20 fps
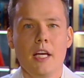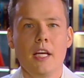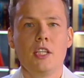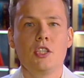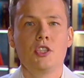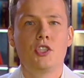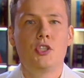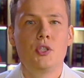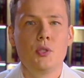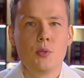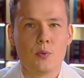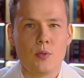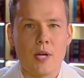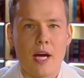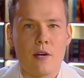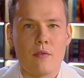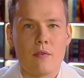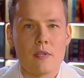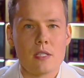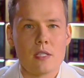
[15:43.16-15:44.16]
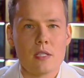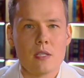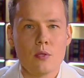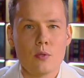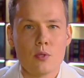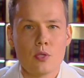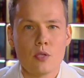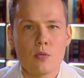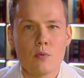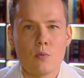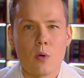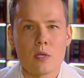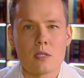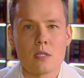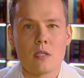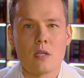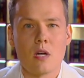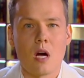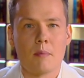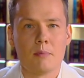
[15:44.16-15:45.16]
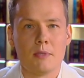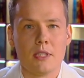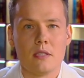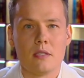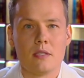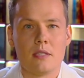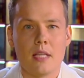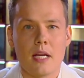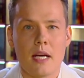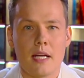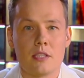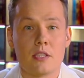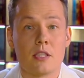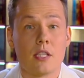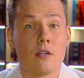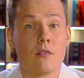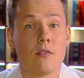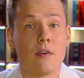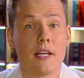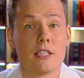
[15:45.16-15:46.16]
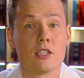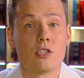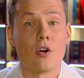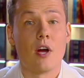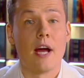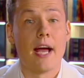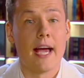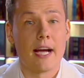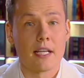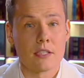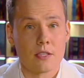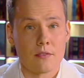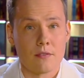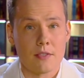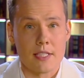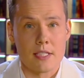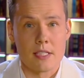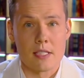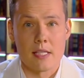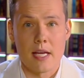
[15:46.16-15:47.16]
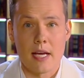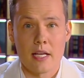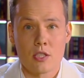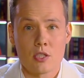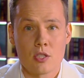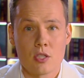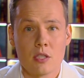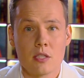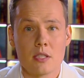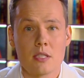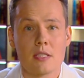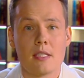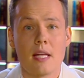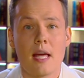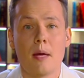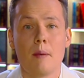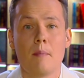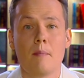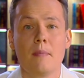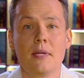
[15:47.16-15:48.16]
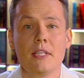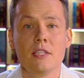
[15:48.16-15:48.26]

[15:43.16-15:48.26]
In June, a resolution was adopted that retroactively sanctioned the